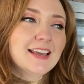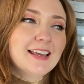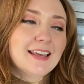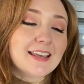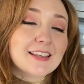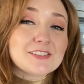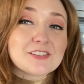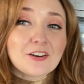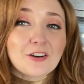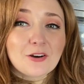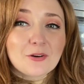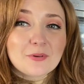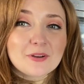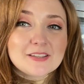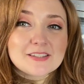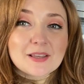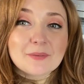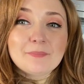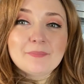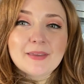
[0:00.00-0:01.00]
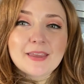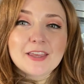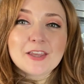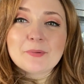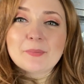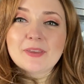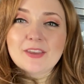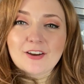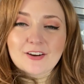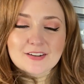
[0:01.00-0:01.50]
is always a
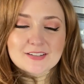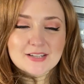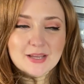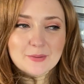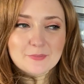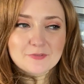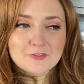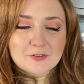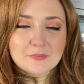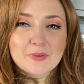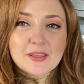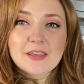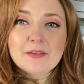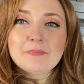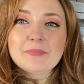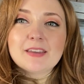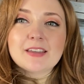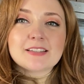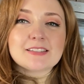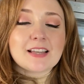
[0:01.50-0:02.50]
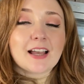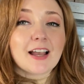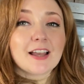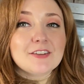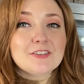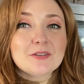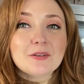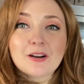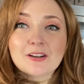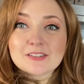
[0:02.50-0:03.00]
big PR time for me because I
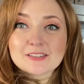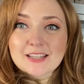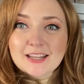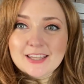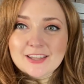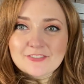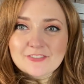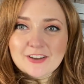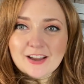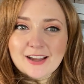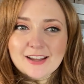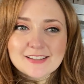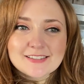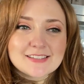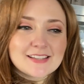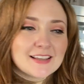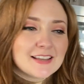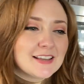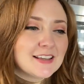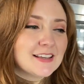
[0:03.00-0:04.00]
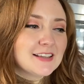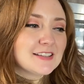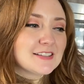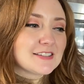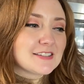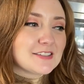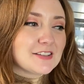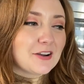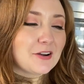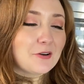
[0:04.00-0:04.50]
do holiday gift guides.
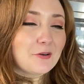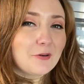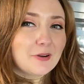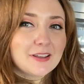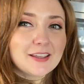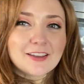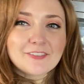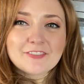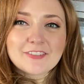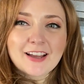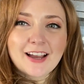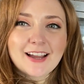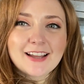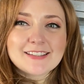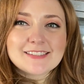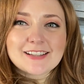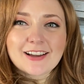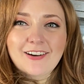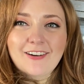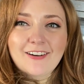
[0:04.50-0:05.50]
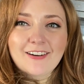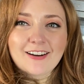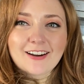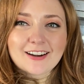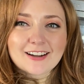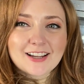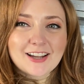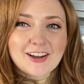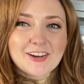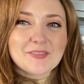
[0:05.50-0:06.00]
So gift guides
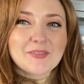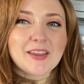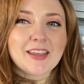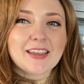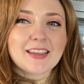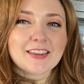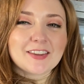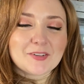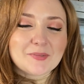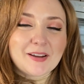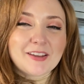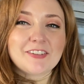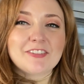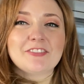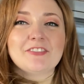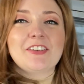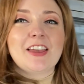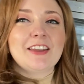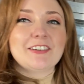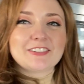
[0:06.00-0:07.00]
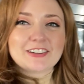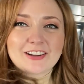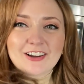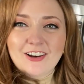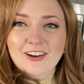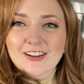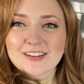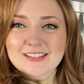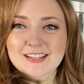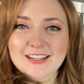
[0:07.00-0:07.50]
are coming. They're my favorite
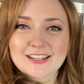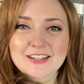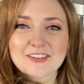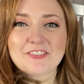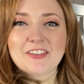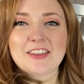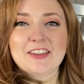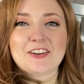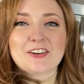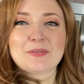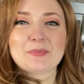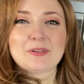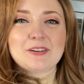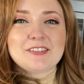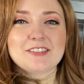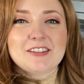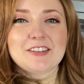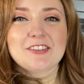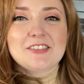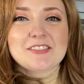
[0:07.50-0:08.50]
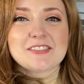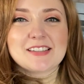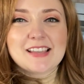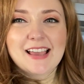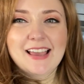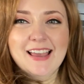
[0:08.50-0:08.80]
content of the year to produce.